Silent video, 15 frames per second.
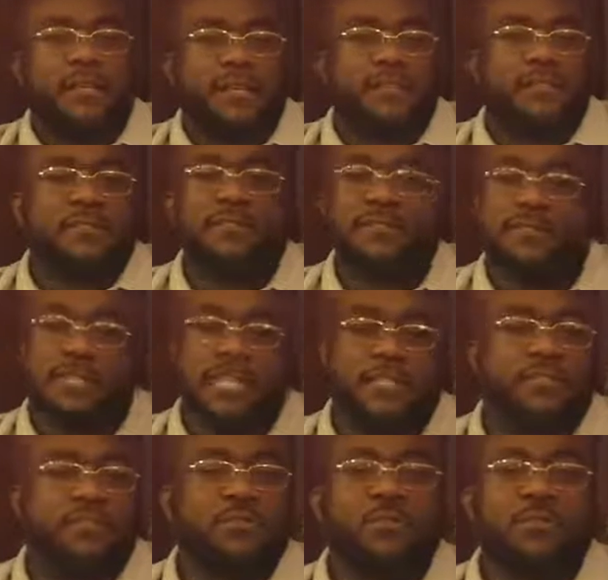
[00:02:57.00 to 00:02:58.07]
it is
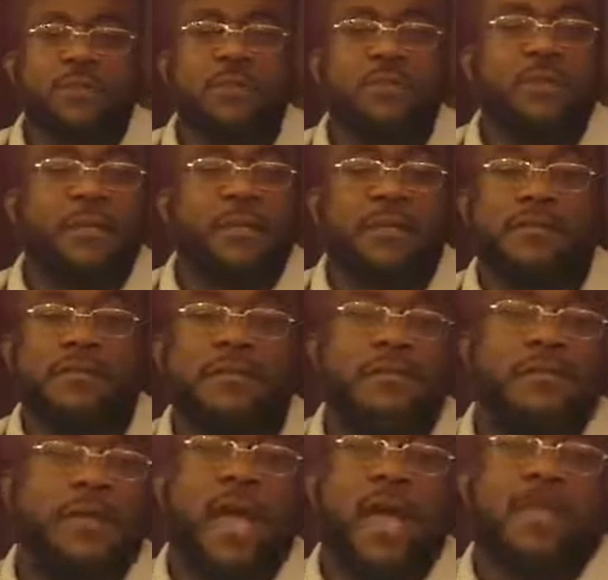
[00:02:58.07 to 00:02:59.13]
that you're going up against.
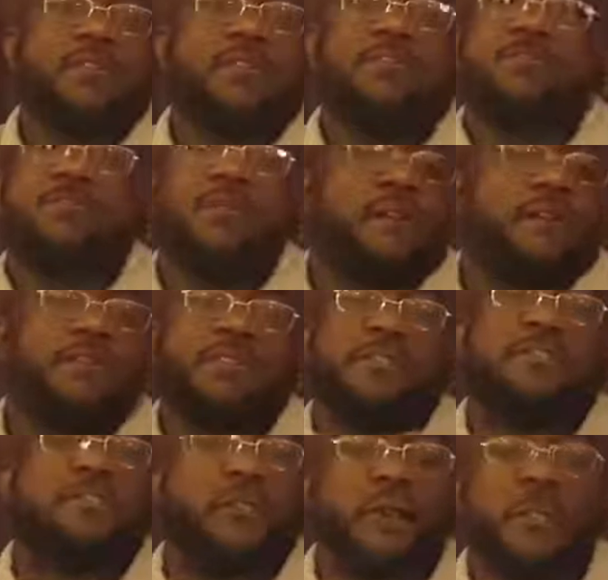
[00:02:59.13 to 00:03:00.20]
I know
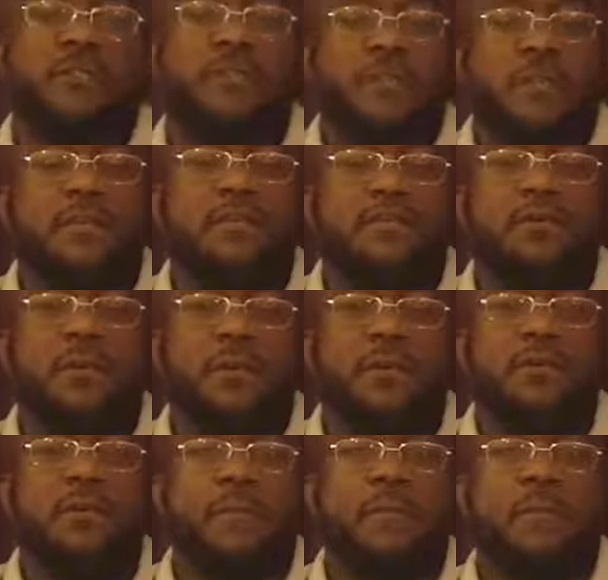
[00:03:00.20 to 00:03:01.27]
just about everything you can
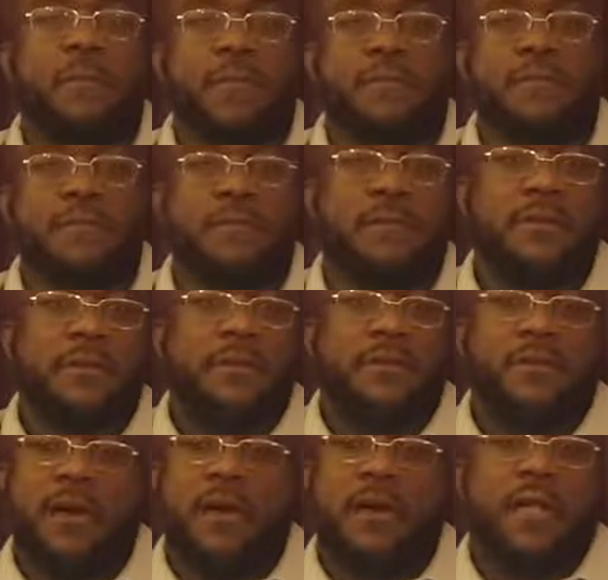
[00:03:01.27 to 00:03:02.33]
go up against.
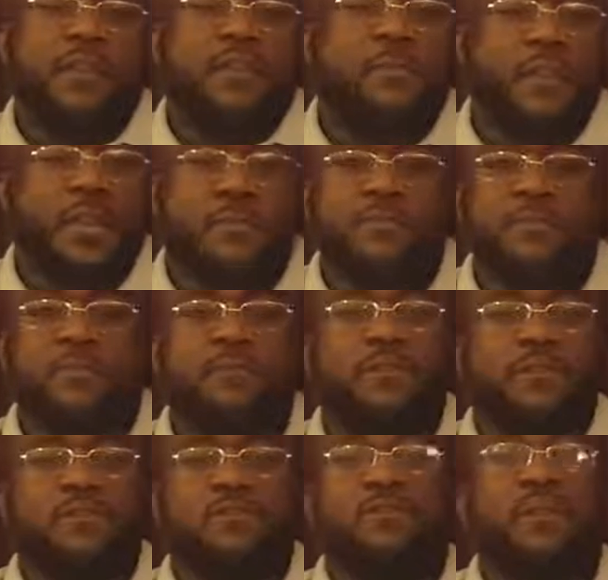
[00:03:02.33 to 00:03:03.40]
I know what happens if
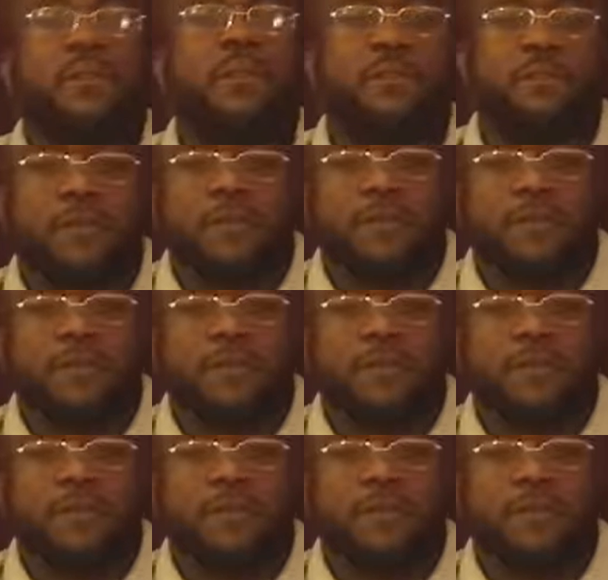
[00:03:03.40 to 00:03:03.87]
you don't speak up for